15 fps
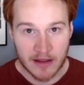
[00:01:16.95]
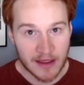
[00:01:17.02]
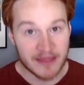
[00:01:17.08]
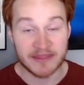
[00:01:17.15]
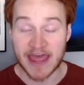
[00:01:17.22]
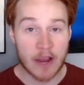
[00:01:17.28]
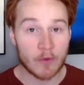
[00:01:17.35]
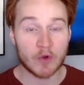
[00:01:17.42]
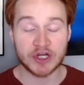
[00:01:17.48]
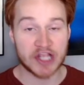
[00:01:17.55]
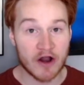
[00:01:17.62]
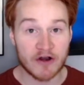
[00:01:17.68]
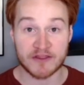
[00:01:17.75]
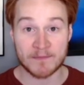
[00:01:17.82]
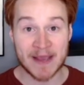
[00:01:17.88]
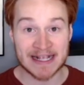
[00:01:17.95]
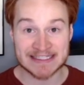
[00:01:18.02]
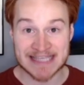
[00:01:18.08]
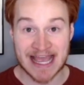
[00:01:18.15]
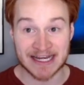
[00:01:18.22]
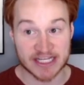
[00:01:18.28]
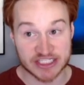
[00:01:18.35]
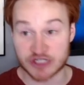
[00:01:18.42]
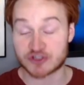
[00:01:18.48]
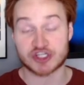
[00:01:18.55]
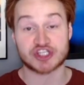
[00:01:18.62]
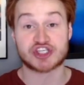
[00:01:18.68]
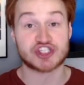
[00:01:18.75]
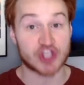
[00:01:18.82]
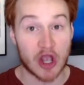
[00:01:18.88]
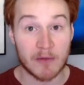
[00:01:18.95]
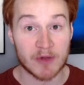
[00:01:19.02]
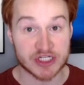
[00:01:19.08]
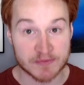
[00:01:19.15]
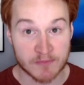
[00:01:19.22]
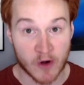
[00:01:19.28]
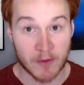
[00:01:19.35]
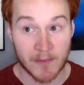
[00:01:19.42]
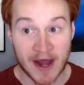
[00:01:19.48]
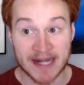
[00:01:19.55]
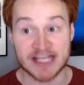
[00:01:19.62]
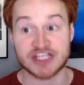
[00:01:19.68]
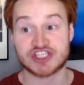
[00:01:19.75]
they would go to the Big 10 because there's just so much more money.